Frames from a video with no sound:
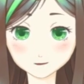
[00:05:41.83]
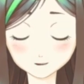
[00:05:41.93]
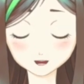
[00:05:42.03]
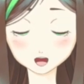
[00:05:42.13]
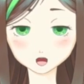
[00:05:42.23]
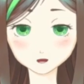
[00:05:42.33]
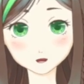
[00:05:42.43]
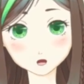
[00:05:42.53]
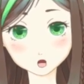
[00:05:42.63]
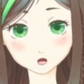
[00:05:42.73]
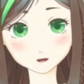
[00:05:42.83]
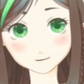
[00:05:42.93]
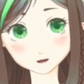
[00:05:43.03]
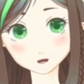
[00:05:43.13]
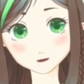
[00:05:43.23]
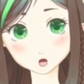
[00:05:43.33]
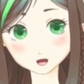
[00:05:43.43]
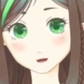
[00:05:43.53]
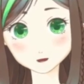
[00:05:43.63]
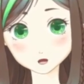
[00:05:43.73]
I was wondering for a while which
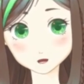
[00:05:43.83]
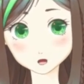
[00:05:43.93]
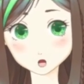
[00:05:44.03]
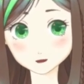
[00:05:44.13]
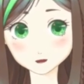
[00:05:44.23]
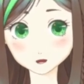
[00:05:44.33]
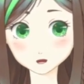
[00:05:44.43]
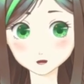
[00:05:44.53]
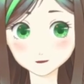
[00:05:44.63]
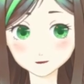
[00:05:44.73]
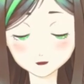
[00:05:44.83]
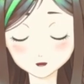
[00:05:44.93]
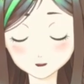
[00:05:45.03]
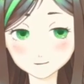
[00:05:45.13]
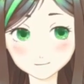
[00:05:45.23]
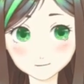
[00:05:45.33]
style to choose for my characters.